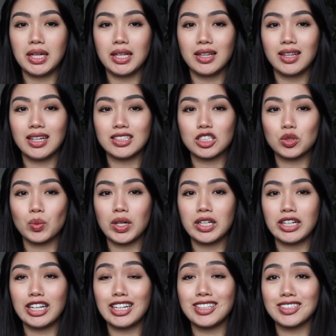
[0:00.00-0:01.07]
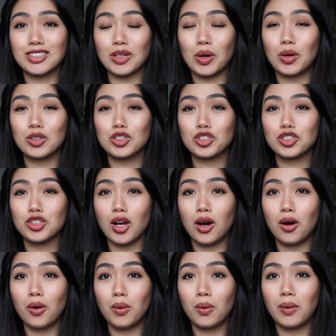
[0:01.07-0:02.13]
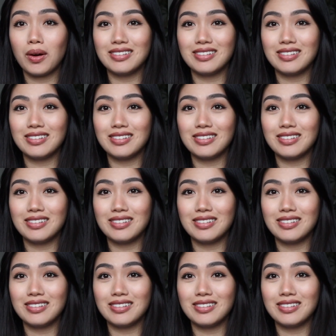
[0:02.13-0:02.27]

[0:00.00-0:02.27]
This one is so